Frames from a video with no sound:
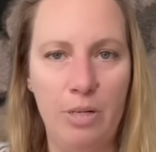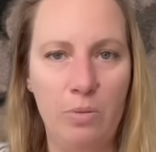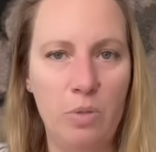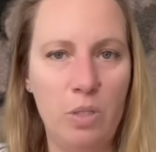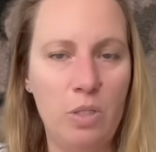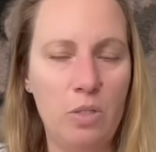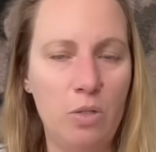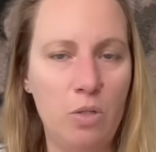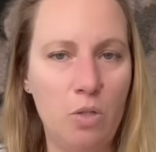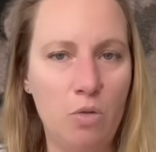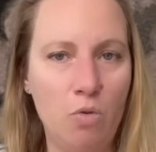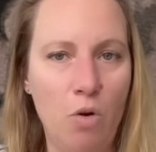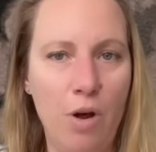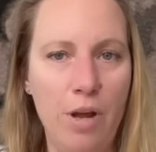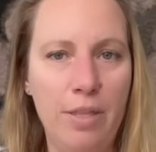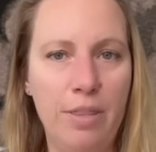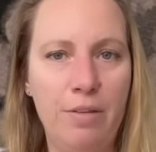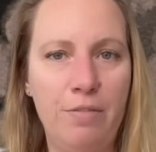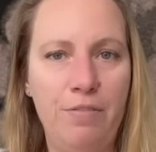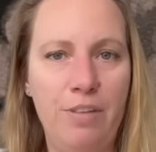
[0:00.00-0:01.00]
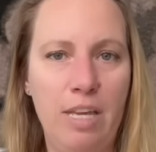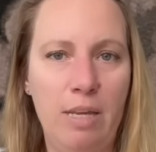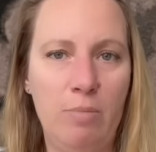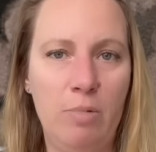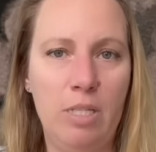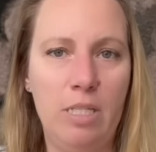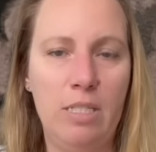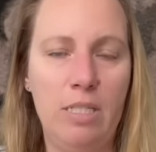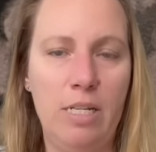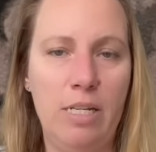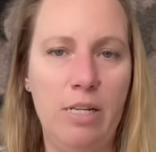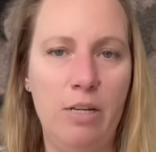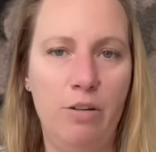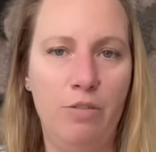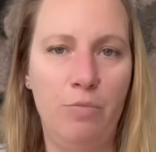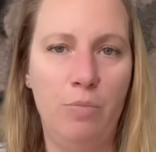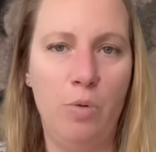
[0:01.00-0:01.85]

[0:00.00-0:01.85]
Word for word: It was destroying the famous city of